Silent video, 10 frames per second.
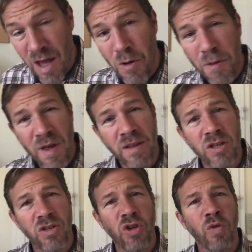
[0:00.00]
thing
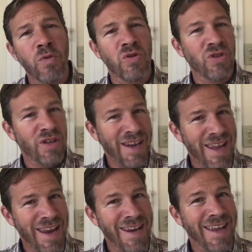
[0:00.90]
that tumors
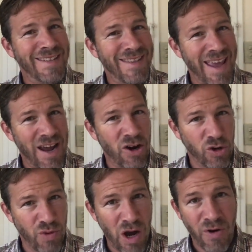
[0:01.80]
need as they are
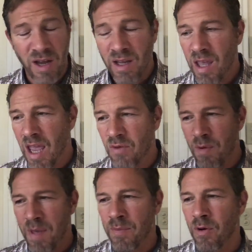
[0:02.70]
growing, and
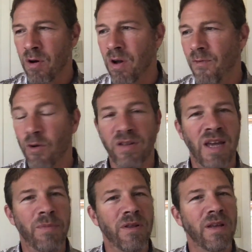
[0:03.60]
remember, for
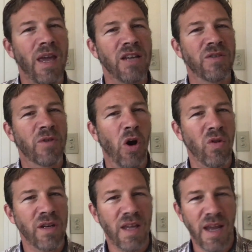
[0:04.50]
example, in the case of
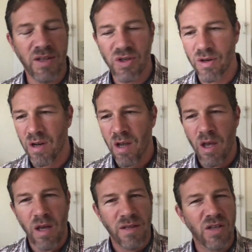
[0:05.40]
colon cancer,
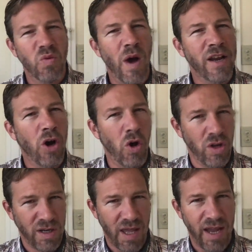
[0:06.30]
this is why
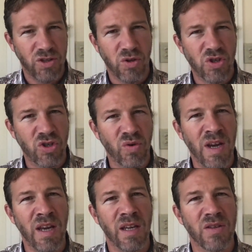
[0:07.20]
colon cancer
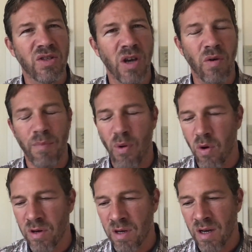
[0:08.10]
screening is so
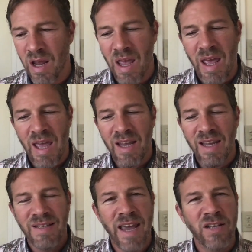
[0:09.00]
important. It
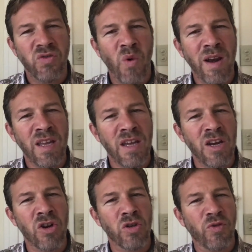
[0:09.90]
can take 20
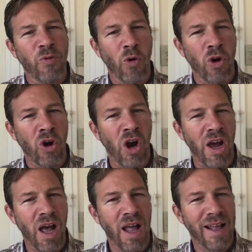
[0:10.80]
years for
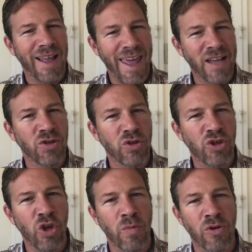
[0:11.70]
a cancer
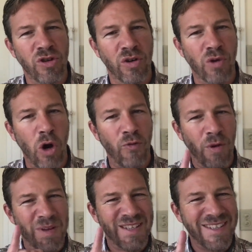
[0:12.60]
tumor to grow
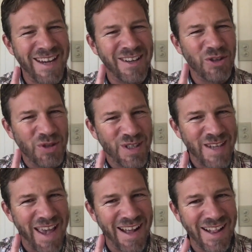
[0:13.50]
from a single
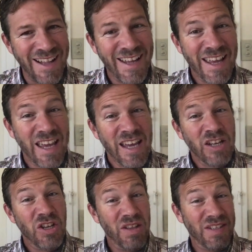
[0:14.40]
cell
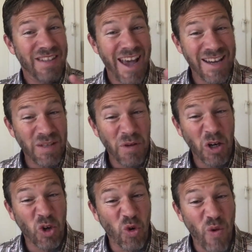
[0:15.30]
to the size of a
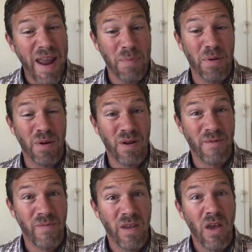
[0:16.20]
grape.
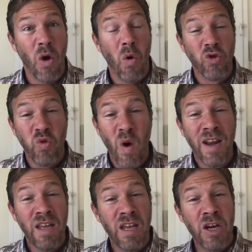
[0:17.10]
20
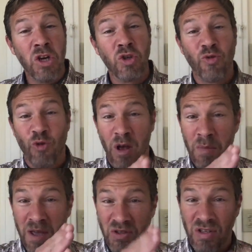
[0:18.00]
years from
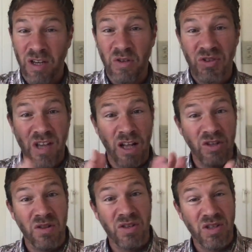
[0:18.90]
a single cell
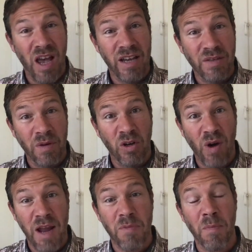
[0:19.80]
to the size of a
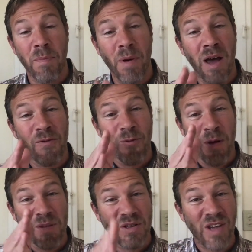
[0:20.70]
grape, but
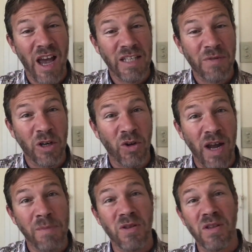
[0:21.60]
from the size of a
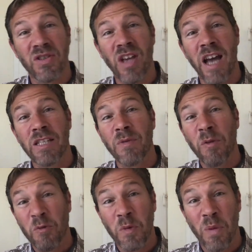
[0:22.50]
grape to the size of a
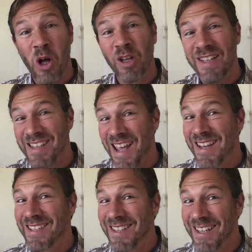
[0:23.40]
football can take
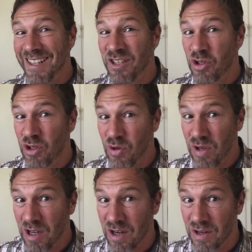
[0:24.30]
as little as 2
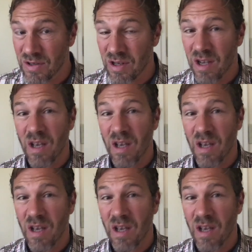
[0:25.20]
years.